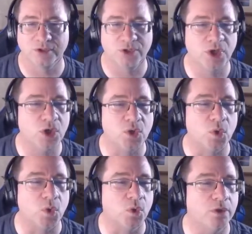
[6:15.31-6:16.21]

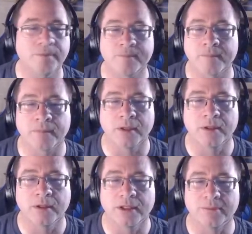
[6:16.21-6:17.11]
cool
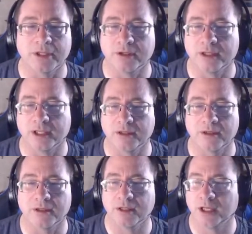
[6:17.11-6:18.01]
me go ahead and
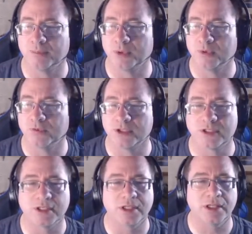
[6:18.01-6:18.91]
hop over
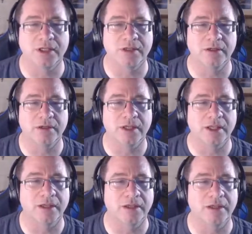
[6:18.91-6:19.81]
to here
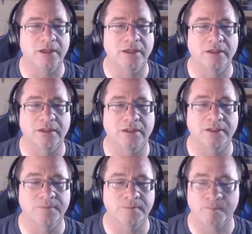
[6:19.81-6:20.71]

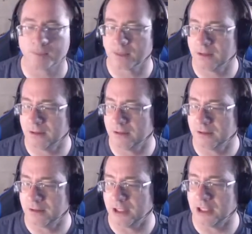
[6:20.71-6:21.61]
and
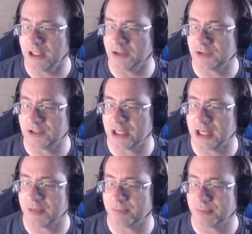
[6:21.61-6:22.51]
all stop.